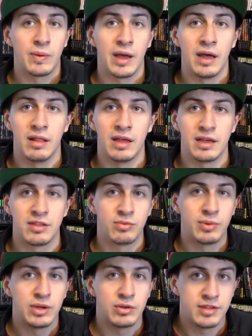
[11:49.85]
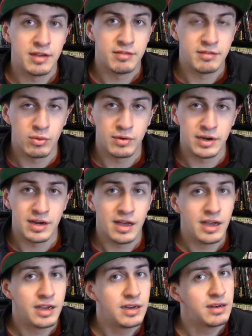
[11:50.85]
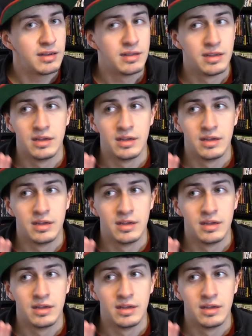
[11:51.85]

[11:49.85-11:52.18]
Got like $307.49.